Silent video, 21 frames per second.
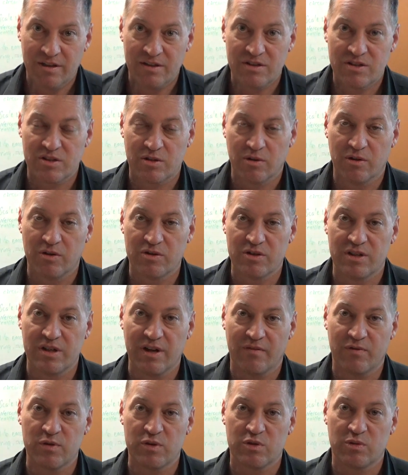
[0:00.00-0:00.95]
So there's a
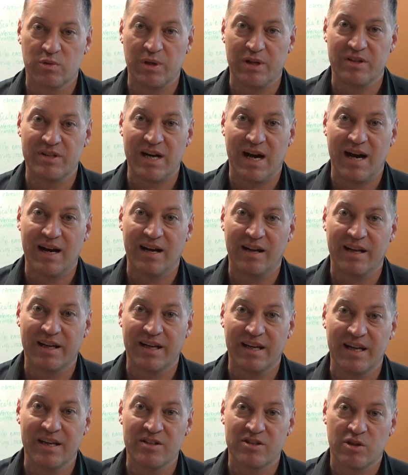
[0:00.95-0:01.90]
difference between
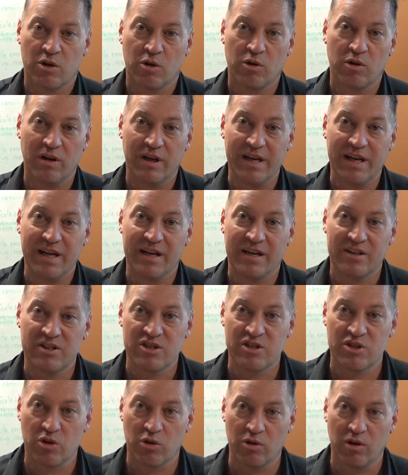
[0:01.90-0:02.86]
dialing internally and
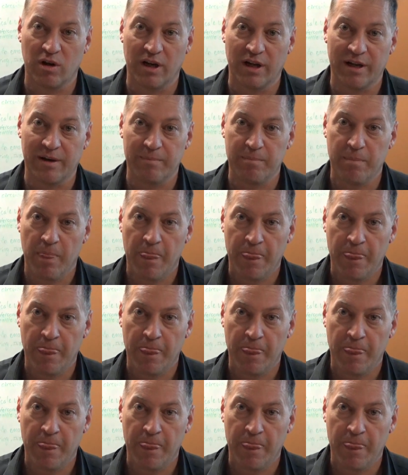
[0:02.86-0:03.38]
externally.